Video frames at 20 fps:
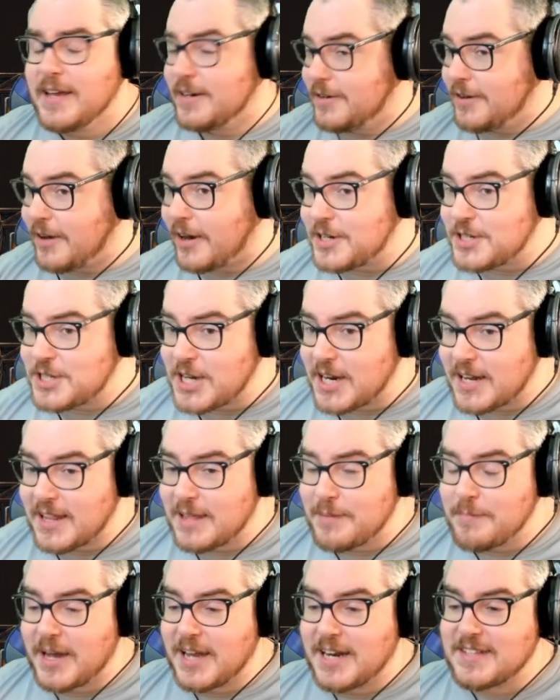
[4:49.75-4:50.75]

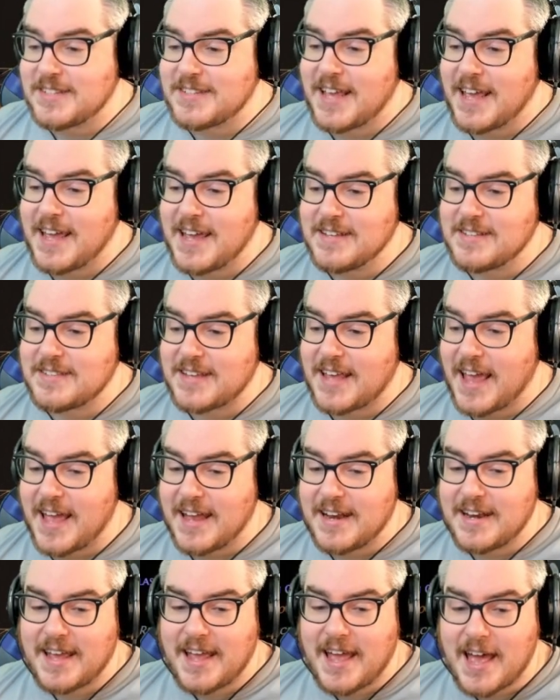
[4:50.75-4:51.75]
non-channeling -8,
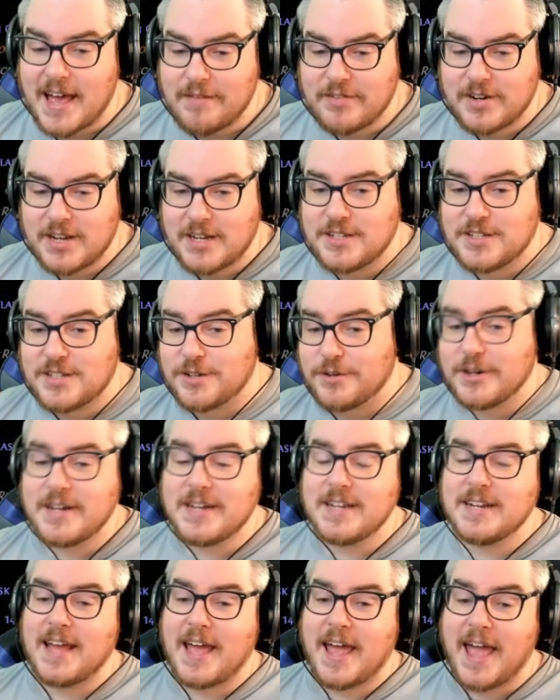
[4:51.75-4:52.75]
and I have an
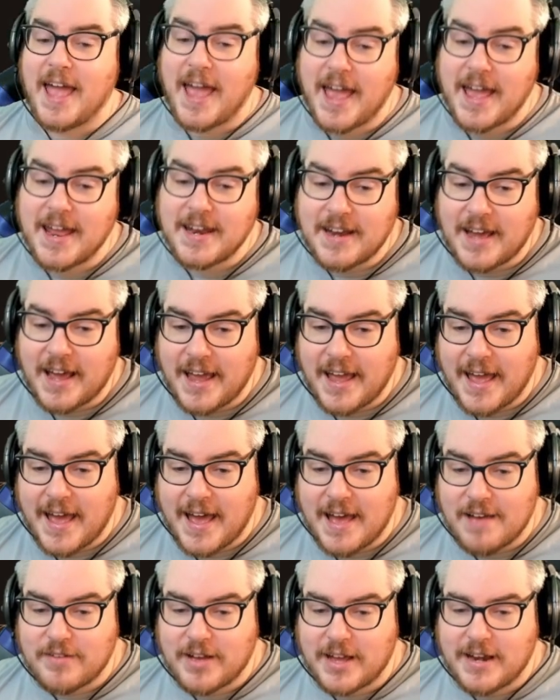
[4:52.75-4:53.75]
enduring, and I
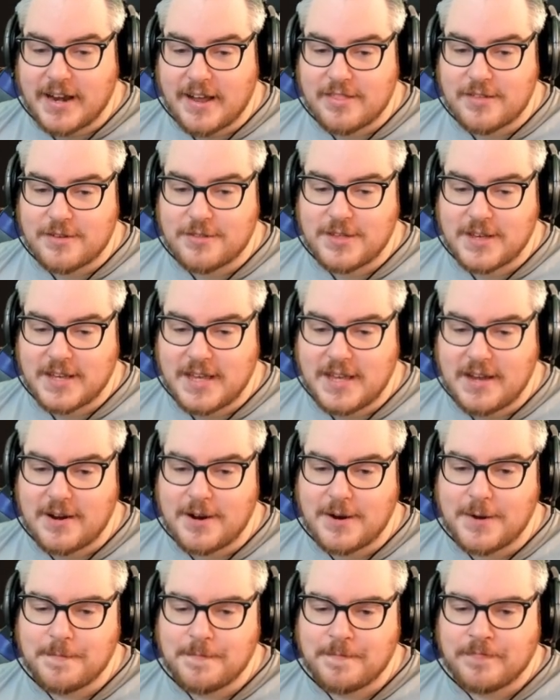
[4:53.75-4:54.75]
have another thing
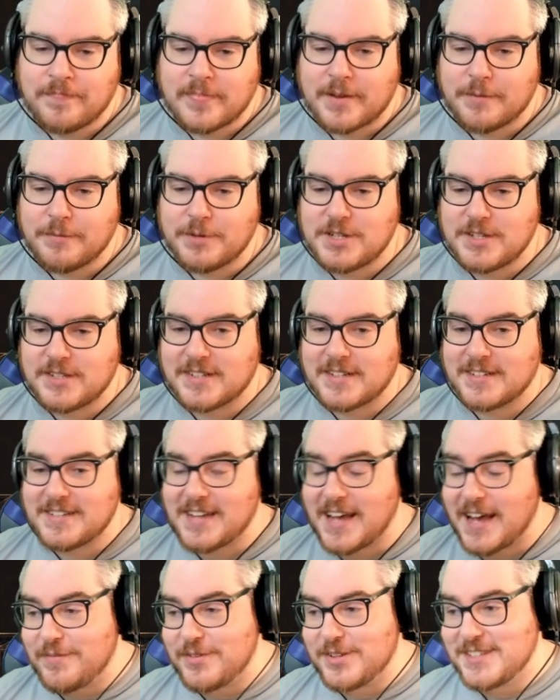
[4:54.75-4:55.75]
here, which is
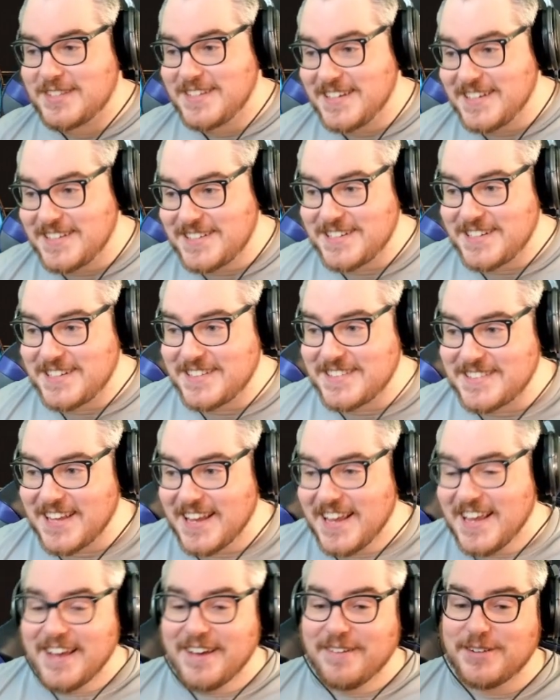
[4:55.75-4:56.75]
Katava's Teachings,
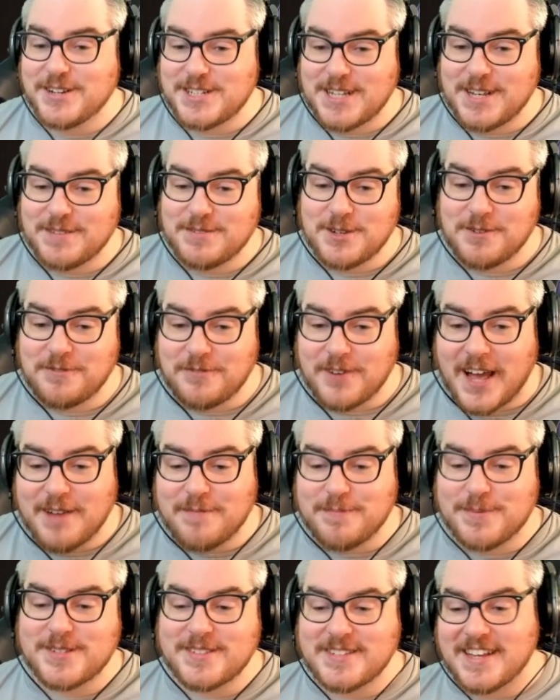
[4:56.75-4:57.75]
which gives you
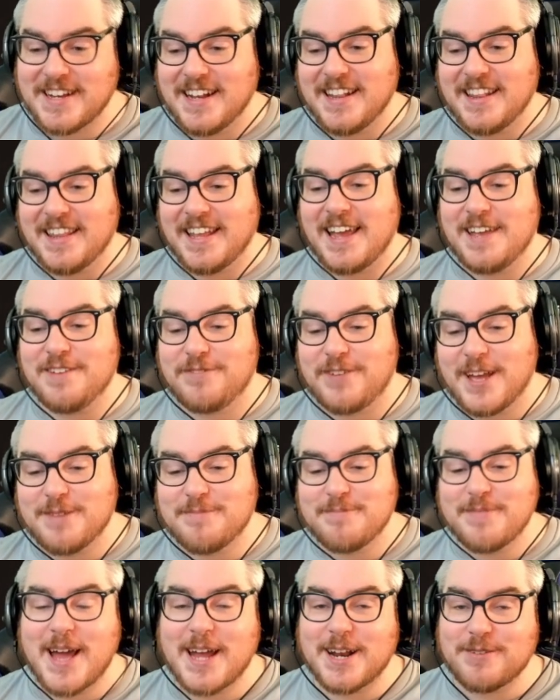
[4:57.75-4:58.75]
5% life
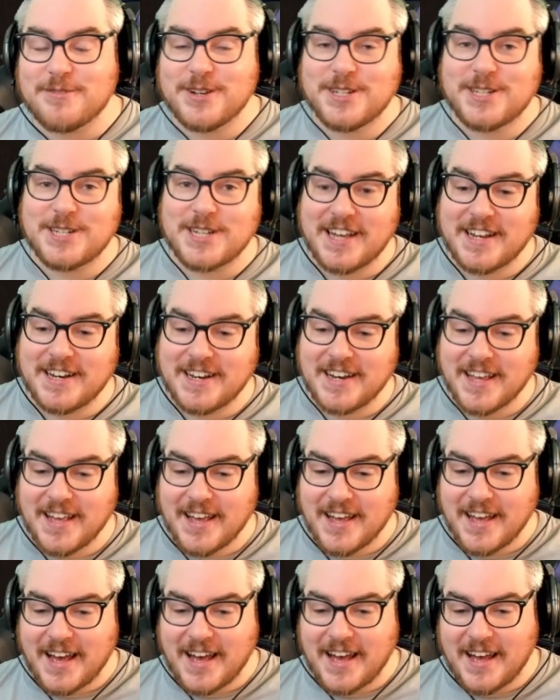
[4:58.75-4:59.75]
and mana regen
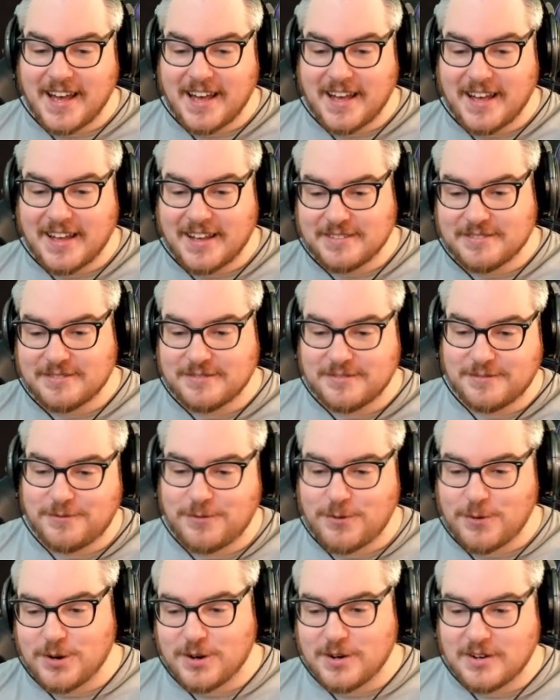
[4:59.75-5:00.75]

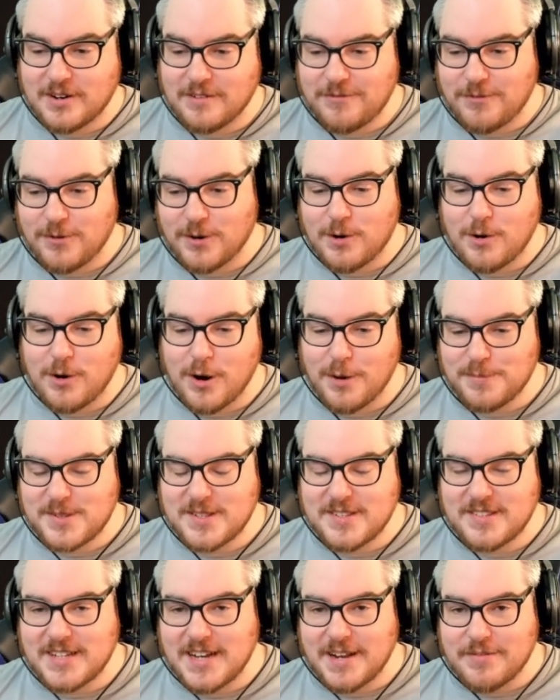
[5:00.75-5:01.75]
for
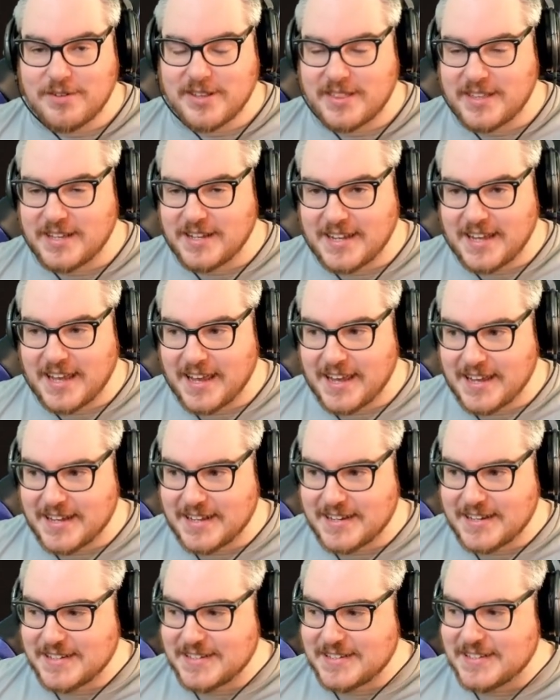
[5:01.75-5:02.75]
corpses and everything.
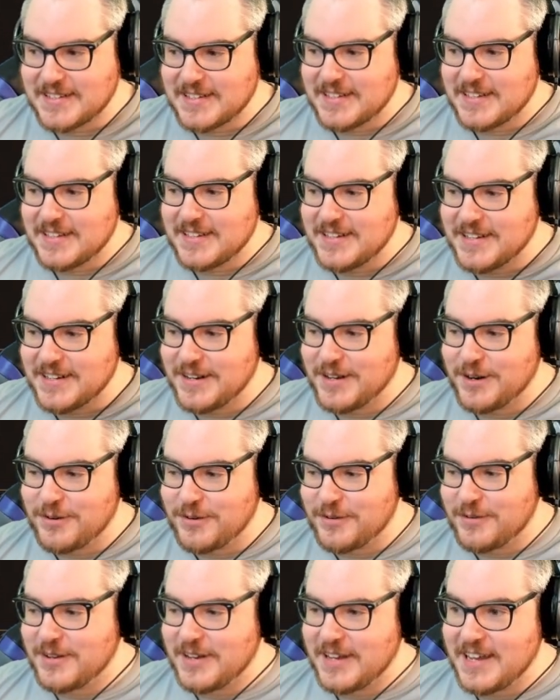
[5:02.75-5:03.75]
And you
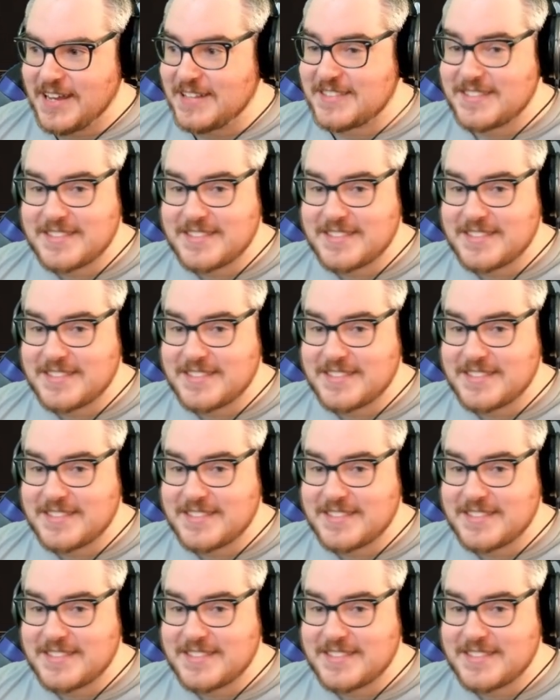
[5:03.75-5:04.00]
know, it's